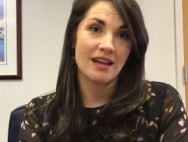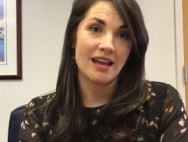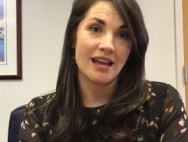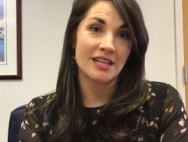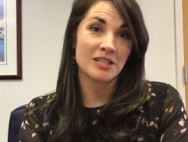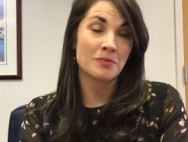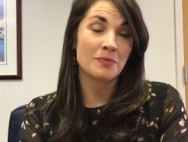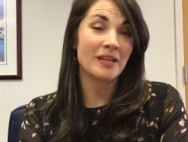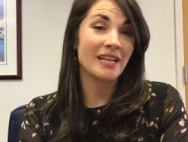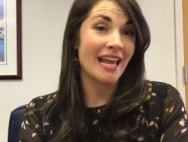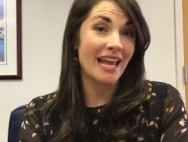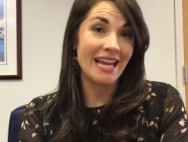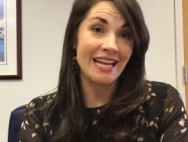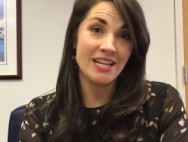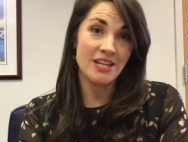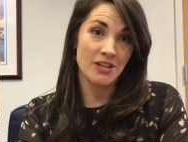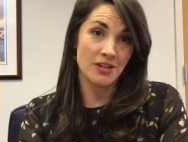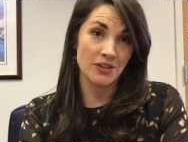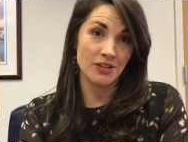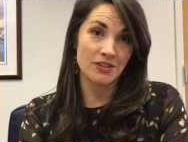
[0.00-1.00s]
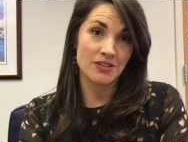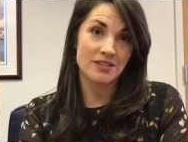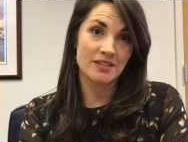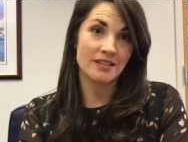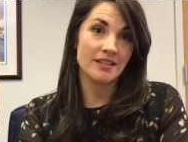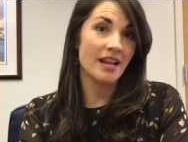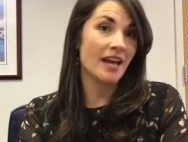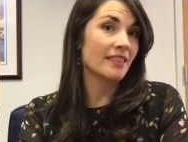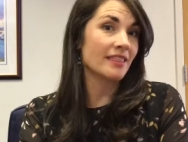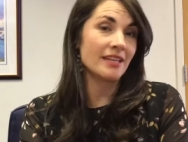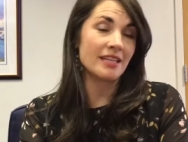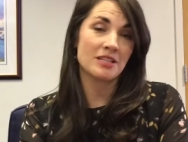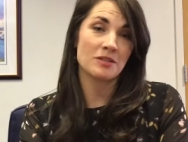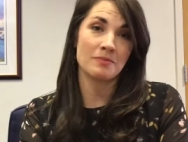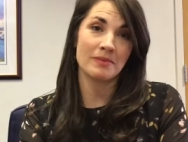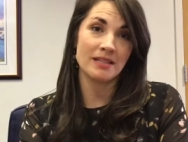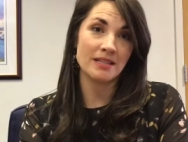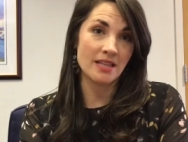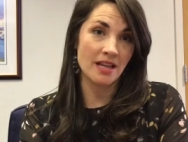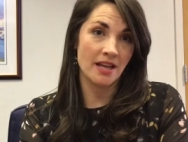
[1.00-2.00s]
It's been eight years and nothing's
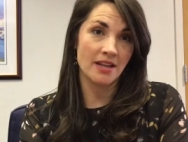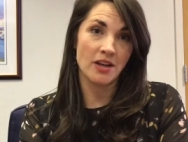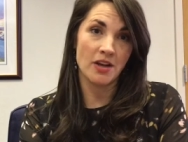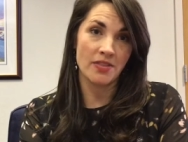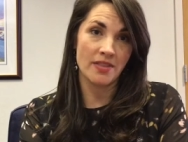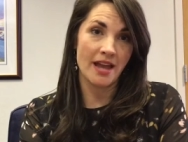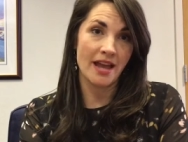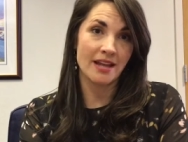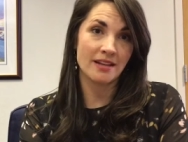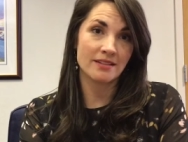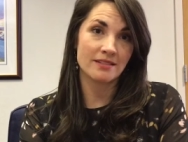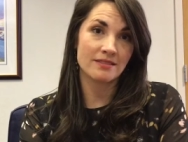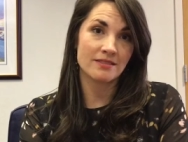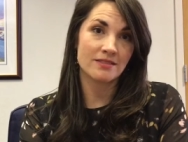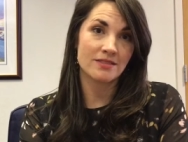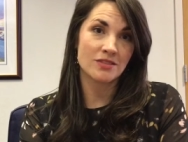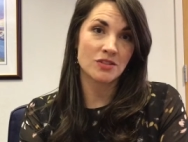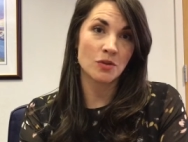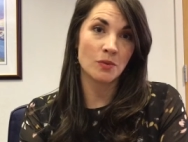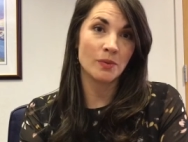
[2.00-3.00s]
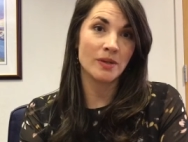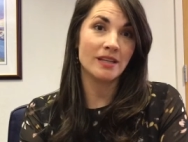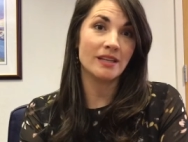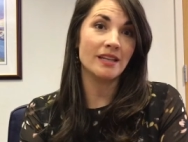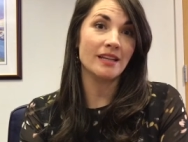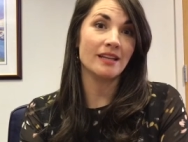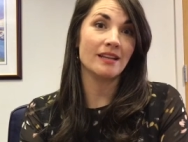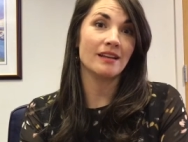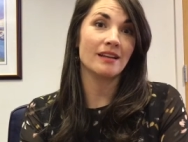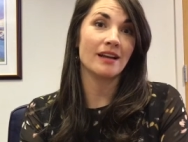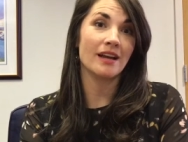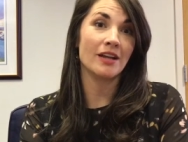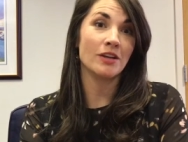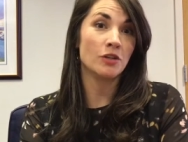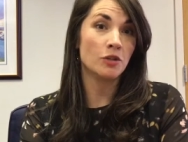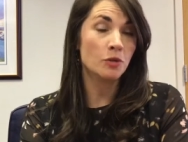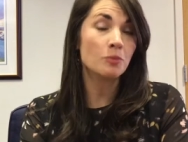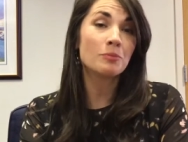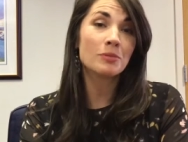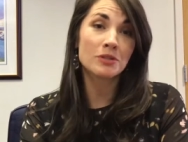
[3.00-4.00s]
been done on that. So we need a
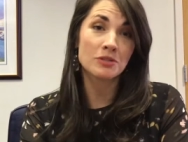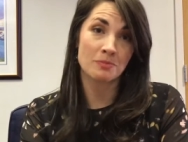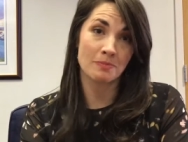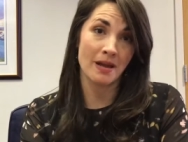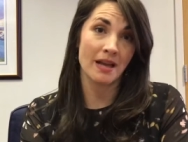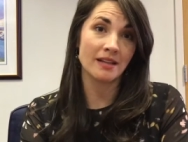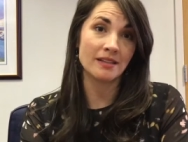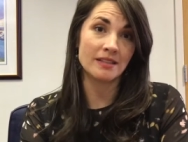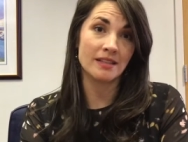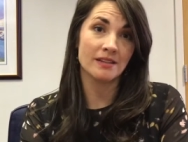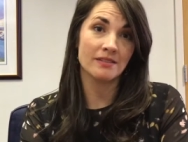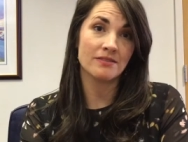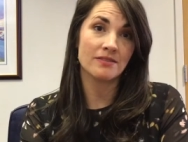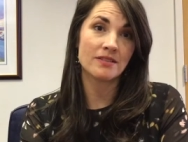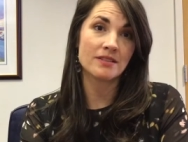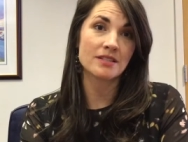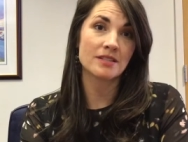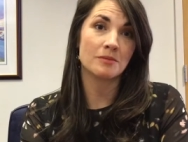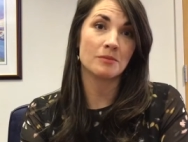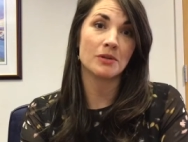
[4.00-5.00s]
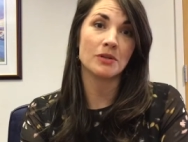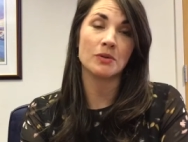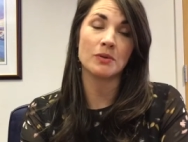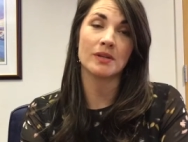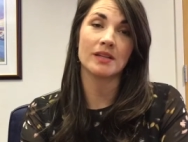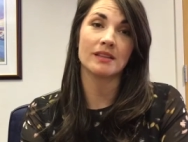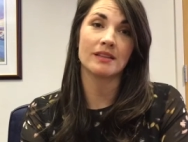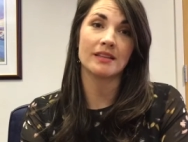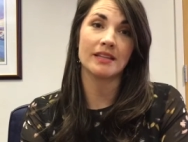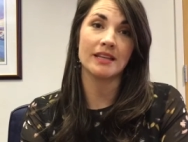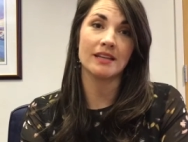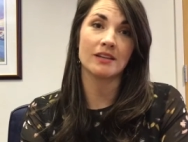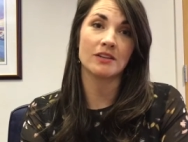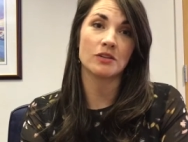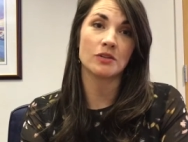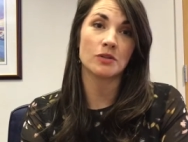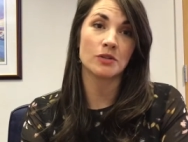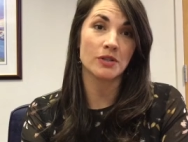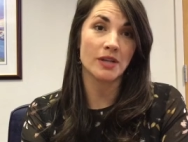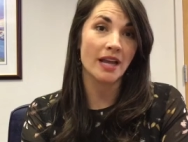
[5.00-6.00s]
new perspective, someone who can think
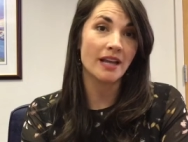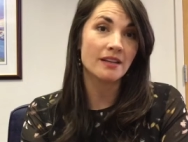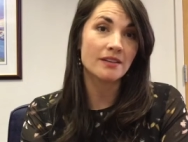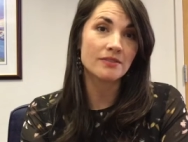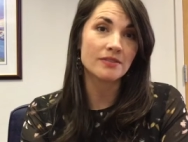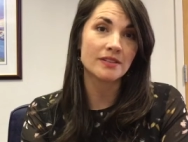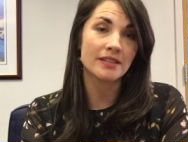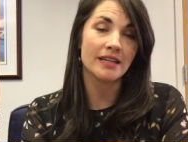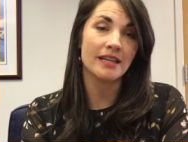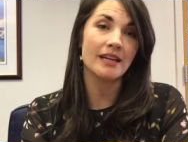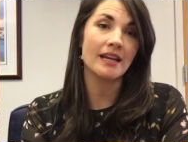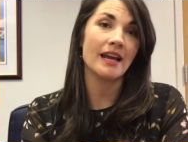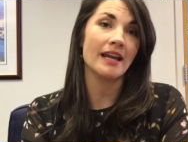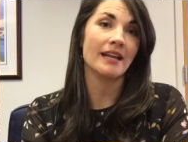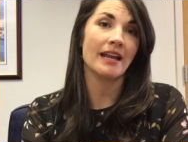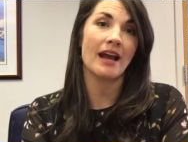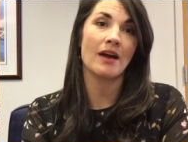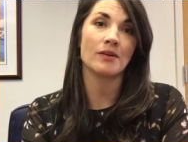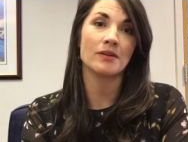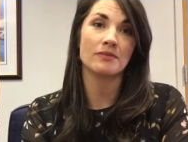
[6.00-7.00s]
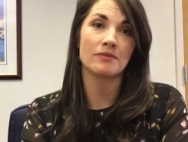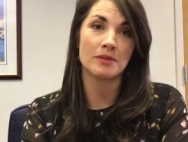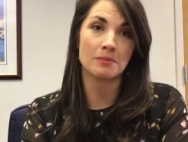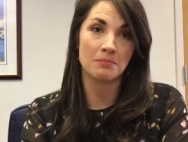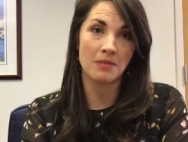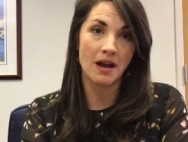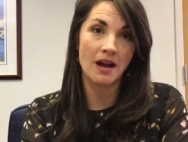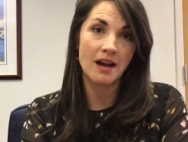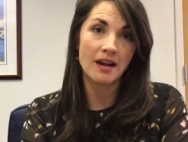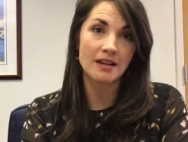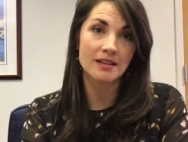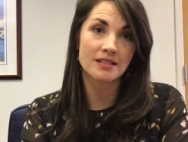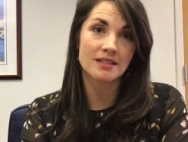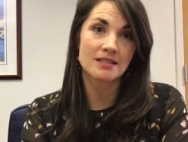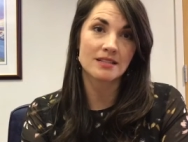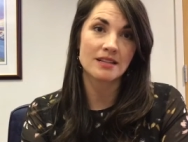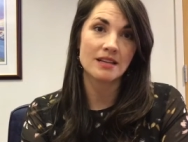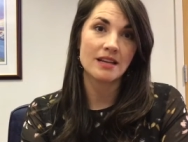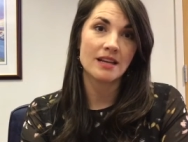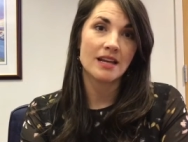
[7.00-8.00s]
creatively and out of the box
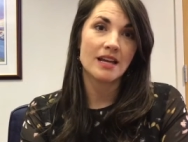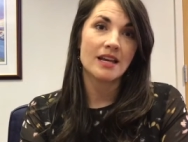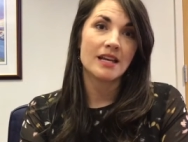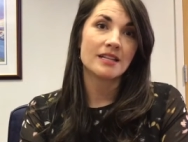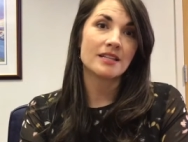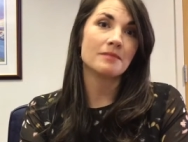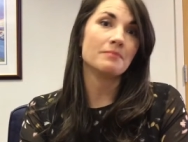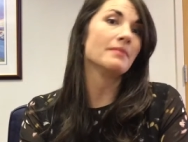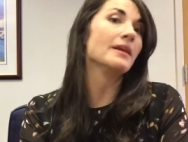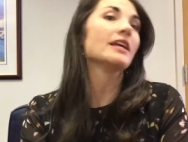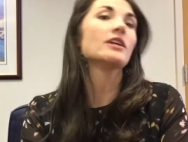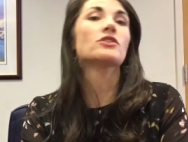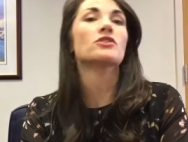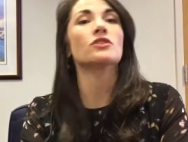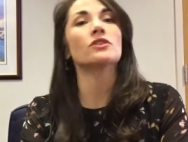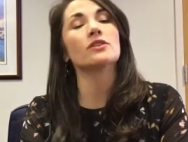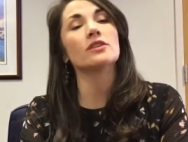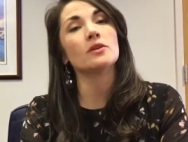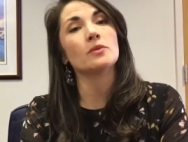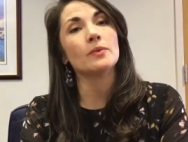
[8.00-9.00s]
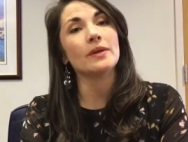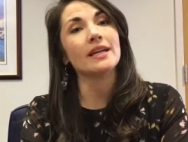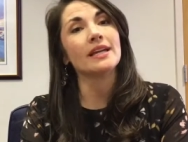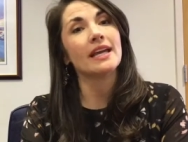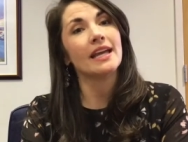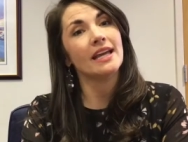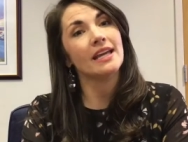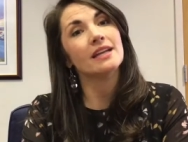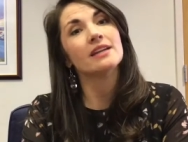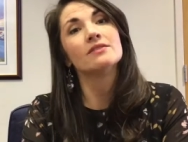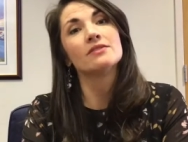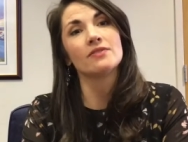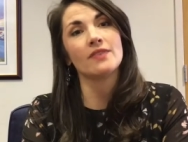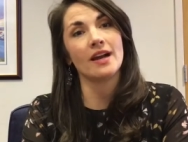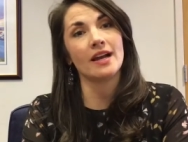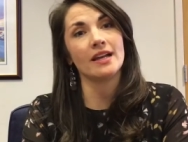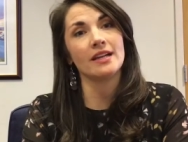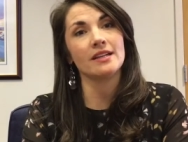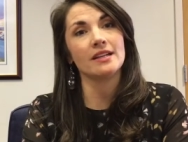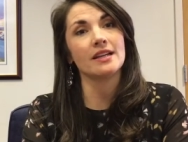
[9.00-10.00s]
to make sure that we can
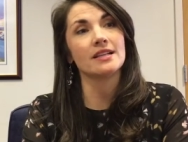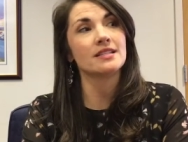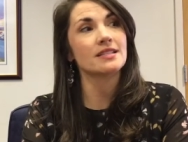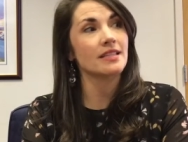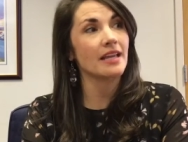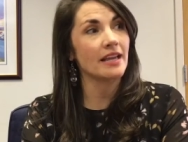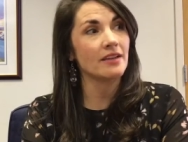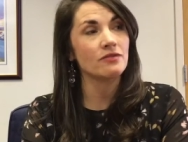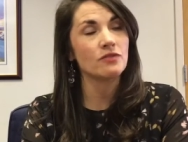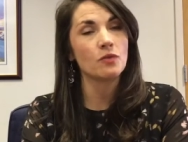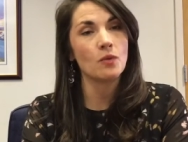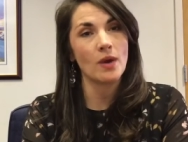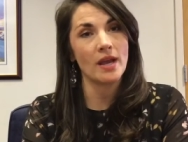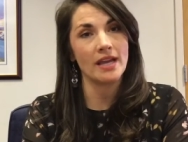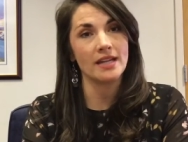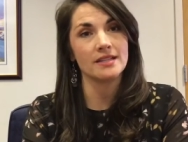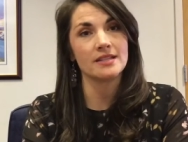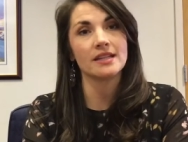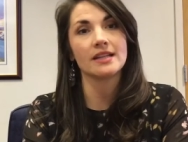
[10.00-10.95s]
find a safe way to